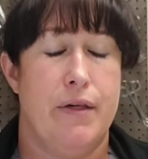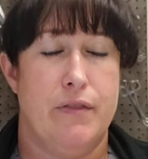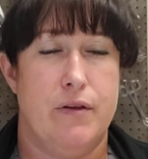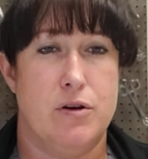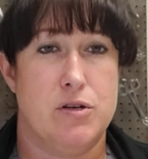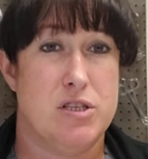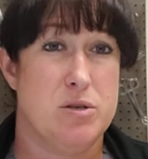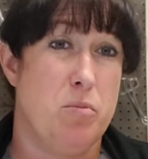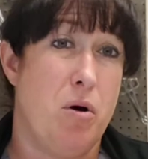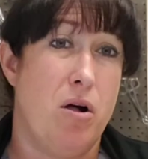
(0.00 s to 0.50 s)

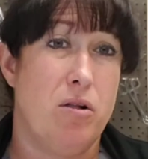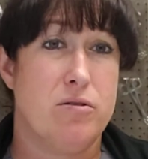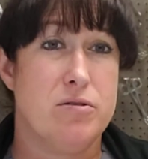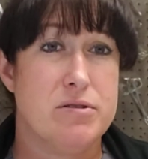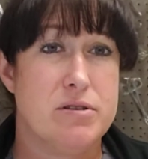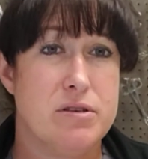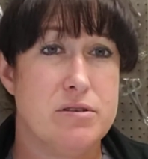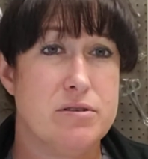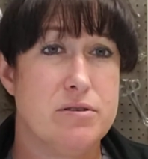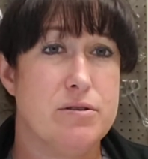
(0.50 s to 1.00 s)
They're smaller
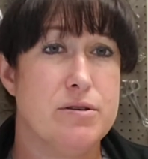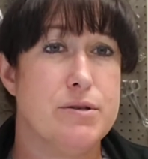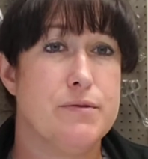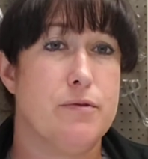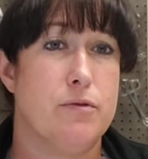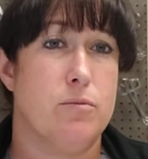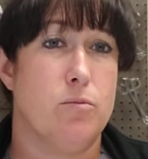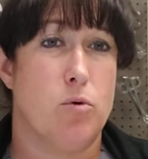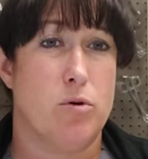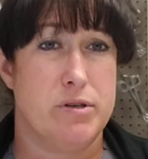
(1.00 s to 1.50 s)
scissors
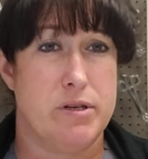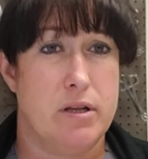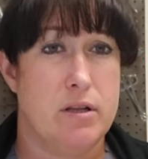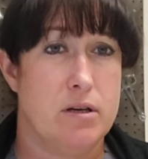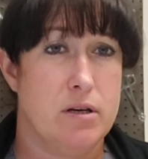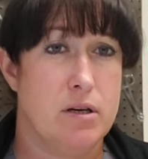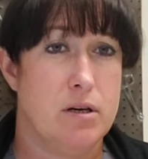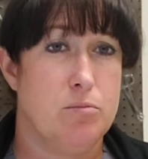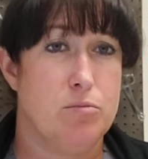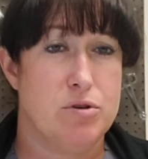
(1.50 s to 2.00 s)
for more
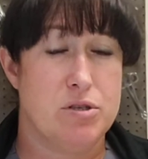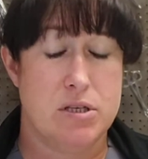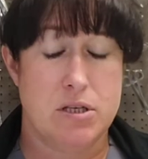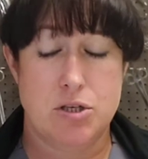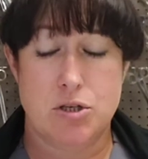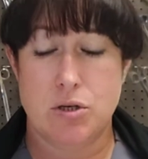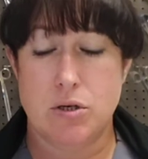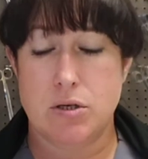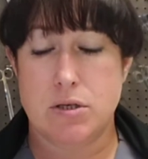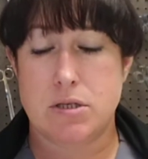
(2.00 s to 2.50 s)
delicate
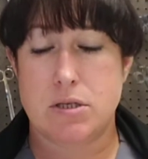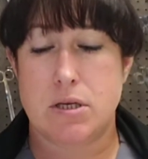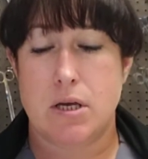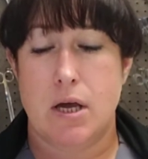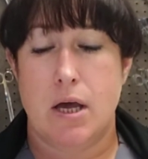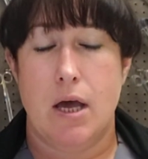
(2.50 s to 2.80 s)
procedures.